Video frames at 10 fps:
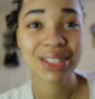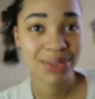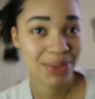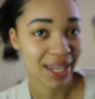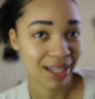
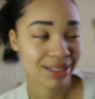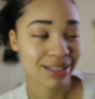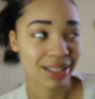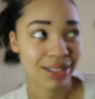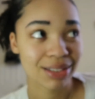you can't
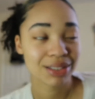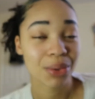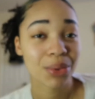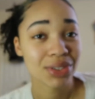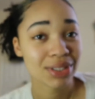see it.
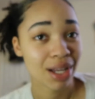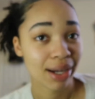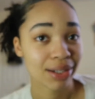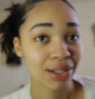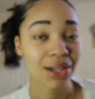So we're just
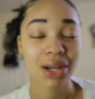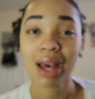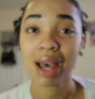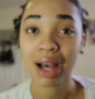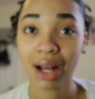not gonna look
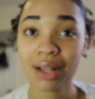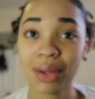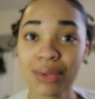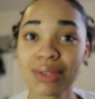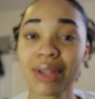
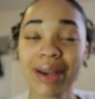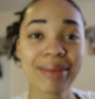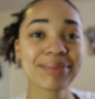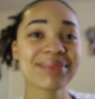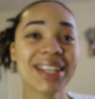close, okay?
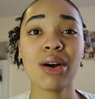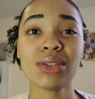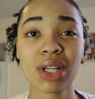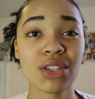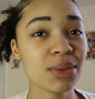
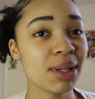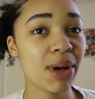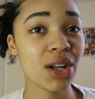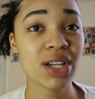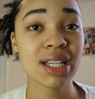Also, I just wanna
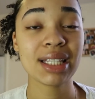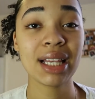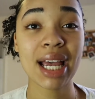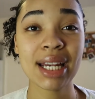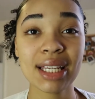apologize. The
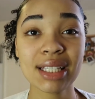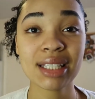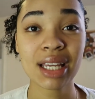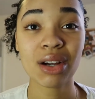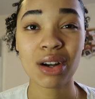lighting is
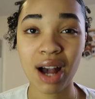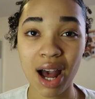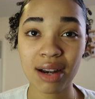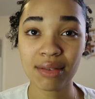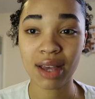like
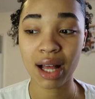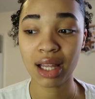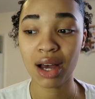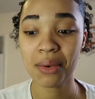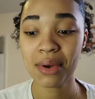kind of
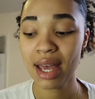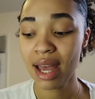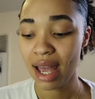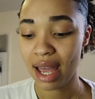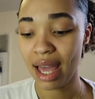yellow
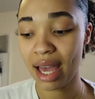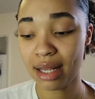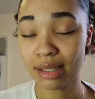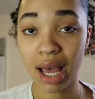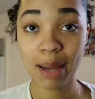
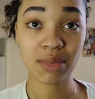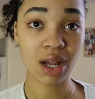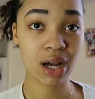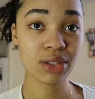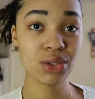and I'm
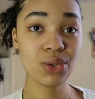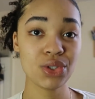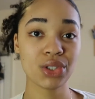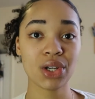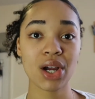not too
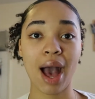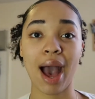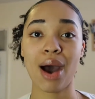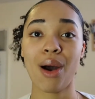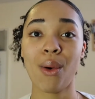sure
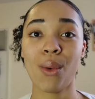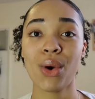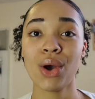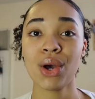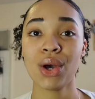how